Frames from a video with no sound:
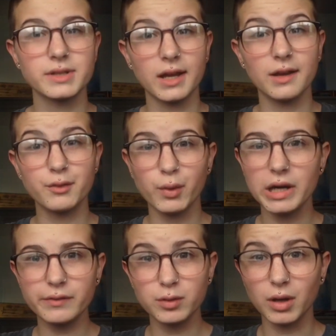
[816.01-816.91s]
I have
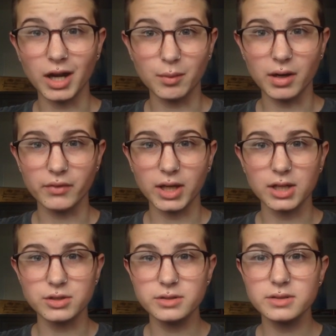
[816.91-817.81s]
quite a few body
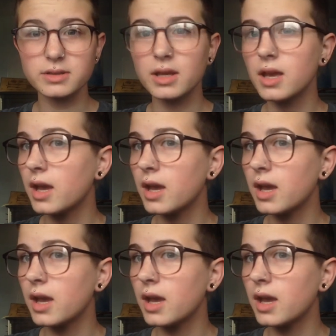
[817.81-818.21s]
modifications.